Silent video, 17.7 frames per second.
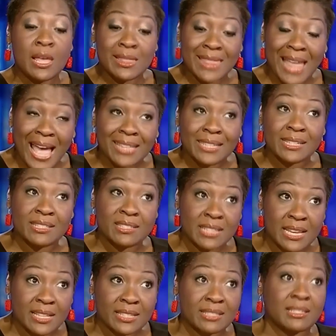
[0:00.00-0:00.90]
That
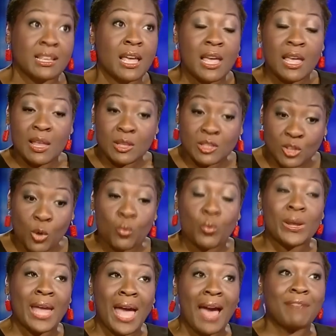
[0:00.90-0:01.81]
exists. So
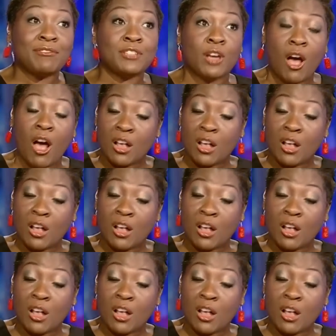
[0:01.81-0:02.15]
we have to